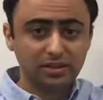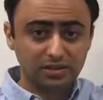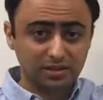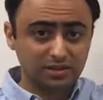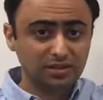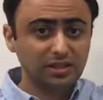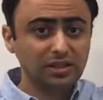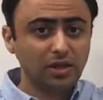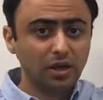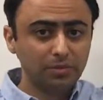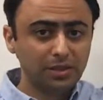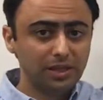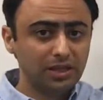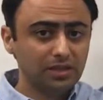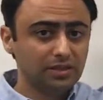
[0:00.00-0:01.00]
the
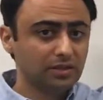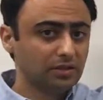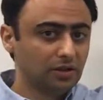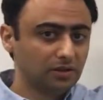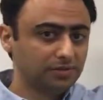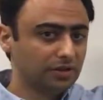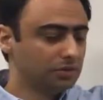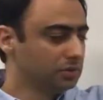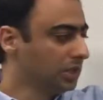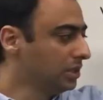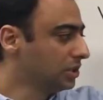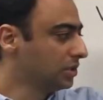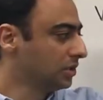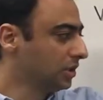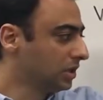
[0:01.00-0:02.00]
denominator of the
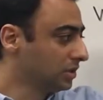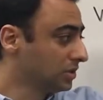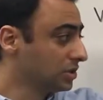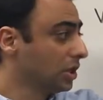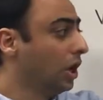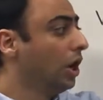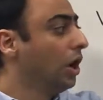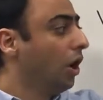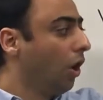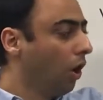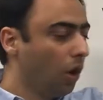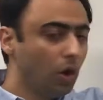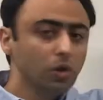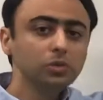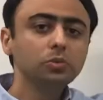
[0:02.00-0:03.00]
ratio because
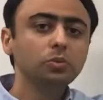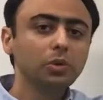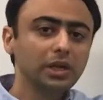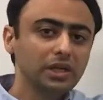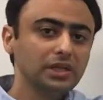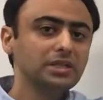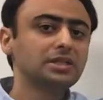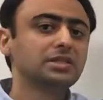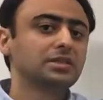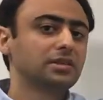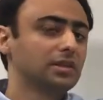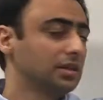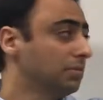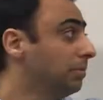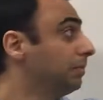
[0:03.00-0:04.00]
always
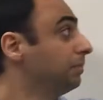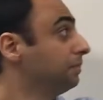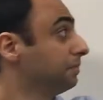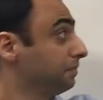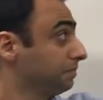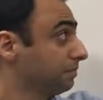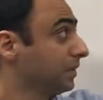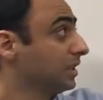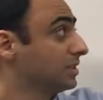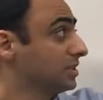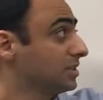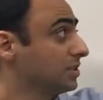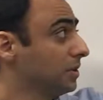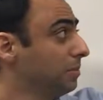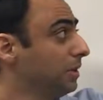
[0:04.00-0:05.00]
the
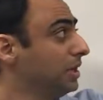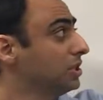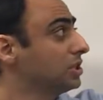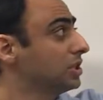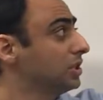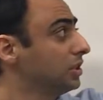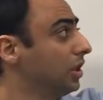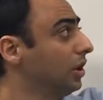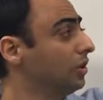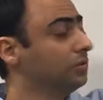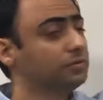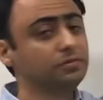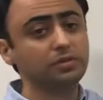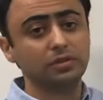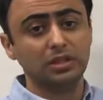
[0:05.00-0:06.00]
summation
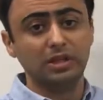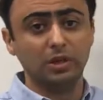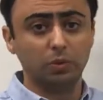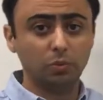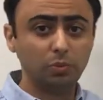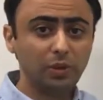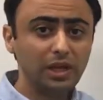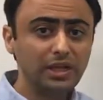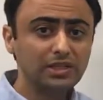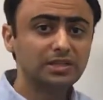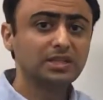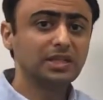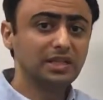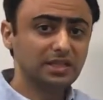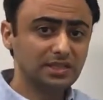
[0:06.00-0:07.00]
of
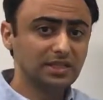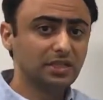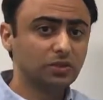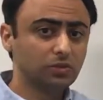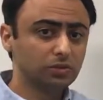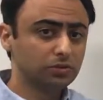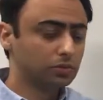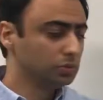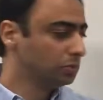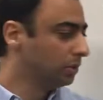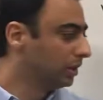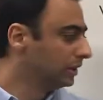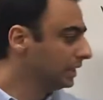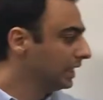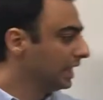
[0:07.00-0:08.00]
weights is equal to
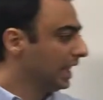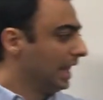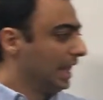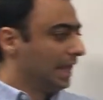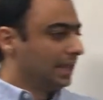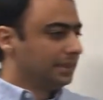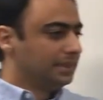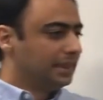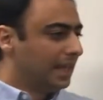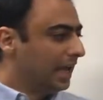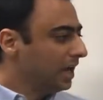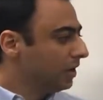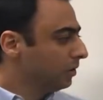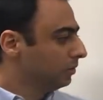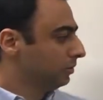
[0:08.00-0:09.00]
1.
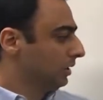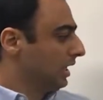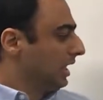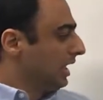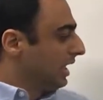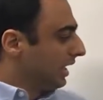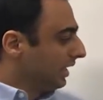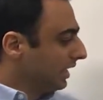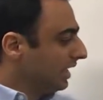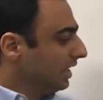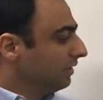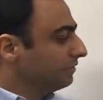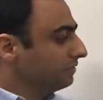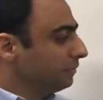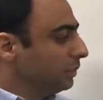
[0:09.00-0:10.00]
Now,
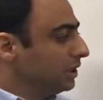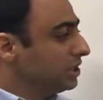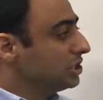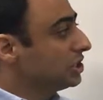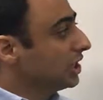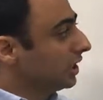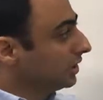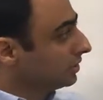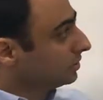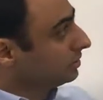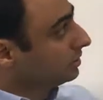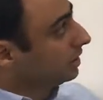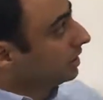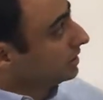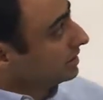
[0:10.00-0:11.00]
if we
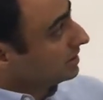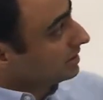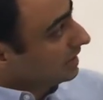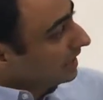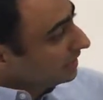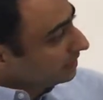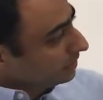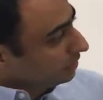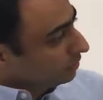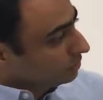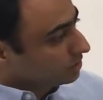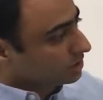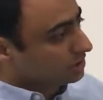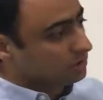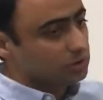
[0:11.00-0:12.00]
generalize that
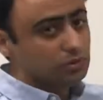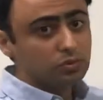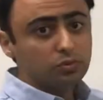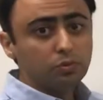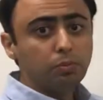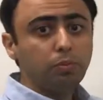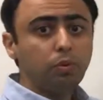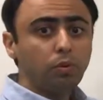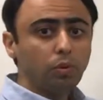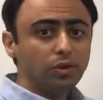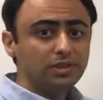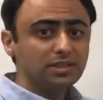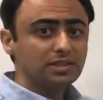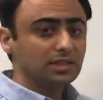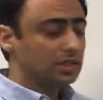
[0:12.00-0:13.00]
notion to
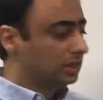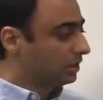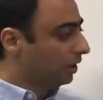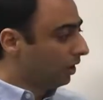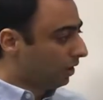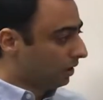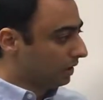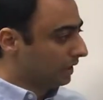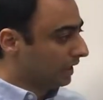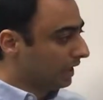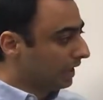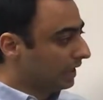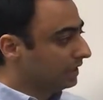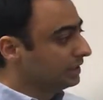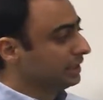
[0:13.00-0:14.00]
points in
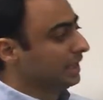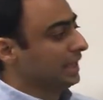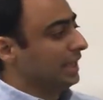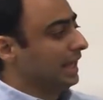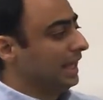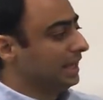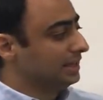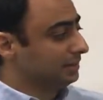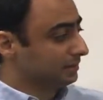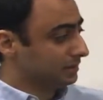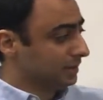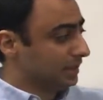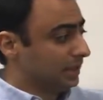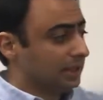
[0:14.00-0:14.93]
Rn and